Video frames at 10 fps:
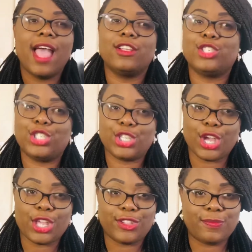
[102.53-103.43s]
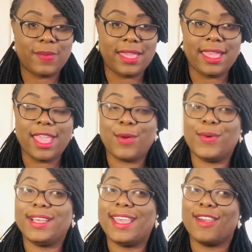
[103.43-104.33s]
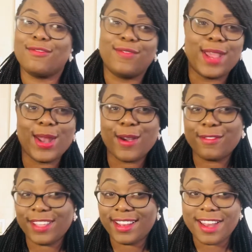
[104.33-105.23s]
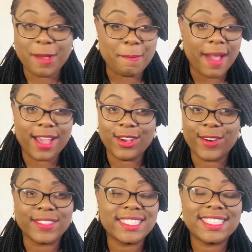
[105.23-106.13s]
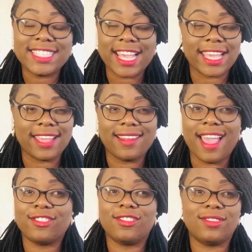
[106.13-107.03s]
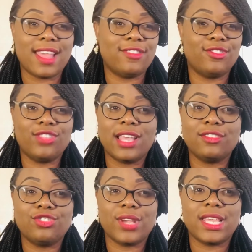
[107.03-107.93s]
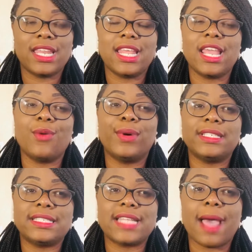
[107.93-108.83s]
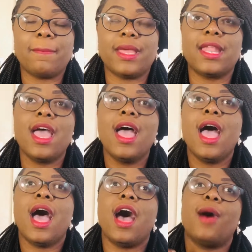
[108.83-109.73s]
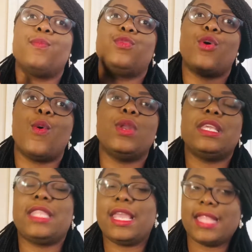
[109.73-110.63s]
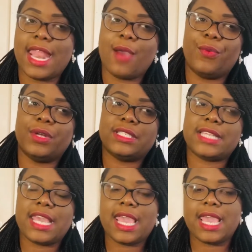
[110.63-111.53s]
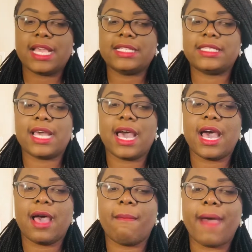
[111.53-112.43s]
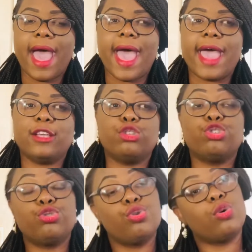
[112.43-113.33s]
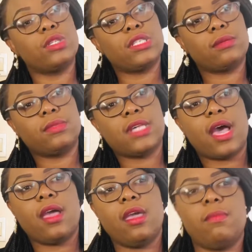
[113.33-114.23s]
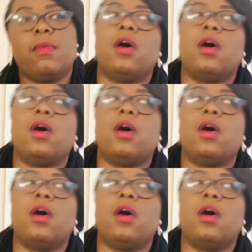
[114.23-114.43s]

Trust me, it will get rid of it in a matter of a second. As soon as you're done drinking it, it will stop it. The only thing that I will say is I do know sometime